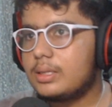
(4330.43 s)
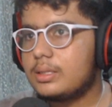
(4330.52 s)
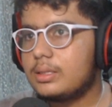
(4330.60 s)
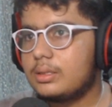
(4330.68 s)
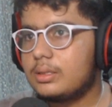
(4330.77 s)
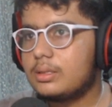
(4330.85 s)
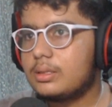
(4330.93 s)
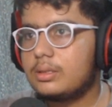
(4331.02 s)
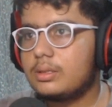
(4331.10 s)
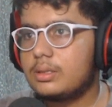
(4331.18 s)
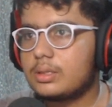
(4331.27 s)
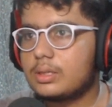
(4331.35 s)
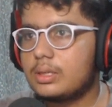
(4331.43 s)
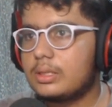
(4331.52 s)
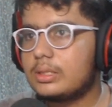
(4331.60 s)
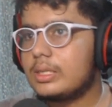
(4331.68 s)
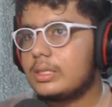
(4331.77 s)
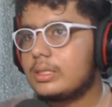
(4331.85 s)
is just
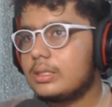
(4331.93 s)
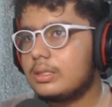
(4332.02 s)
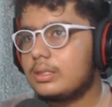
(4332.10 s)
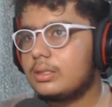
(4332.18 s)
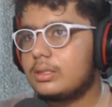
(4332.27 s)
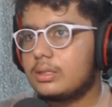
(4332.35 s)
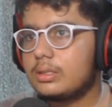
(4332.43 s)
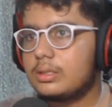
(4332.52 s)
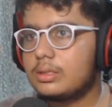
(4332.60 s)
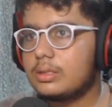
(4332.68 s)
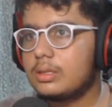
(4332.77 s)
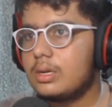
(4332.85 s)
concise it. Just